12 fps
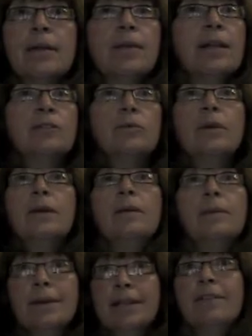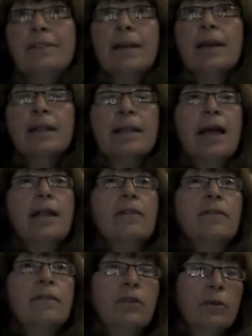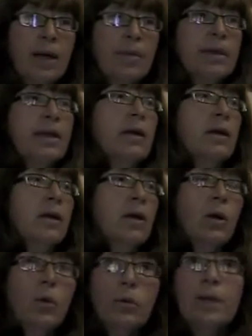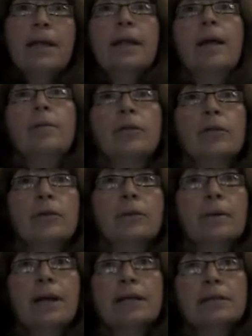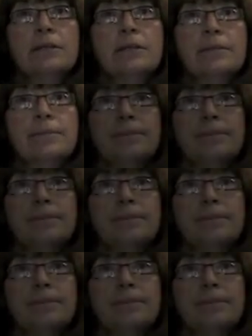Because we really feel that if you come here, we can help you through the rest.